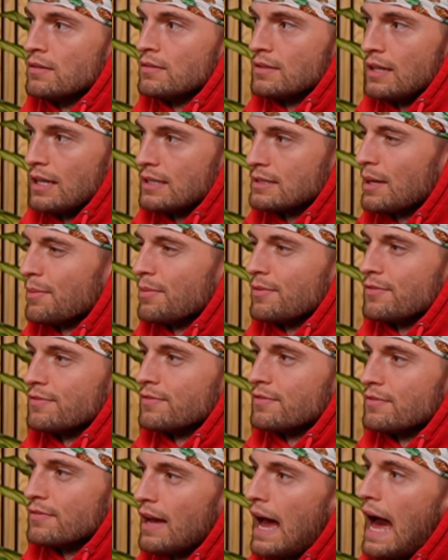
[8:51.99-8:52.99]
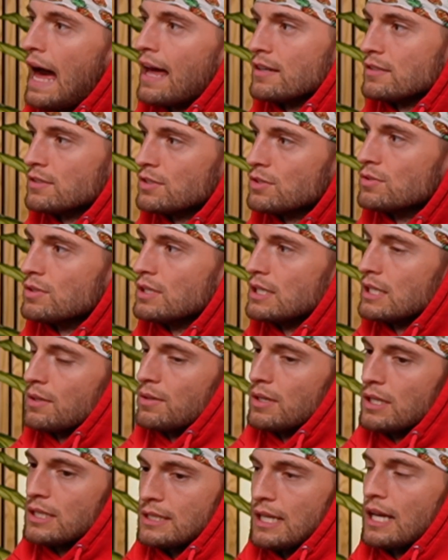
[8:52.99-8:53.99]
That type of attitude anyways.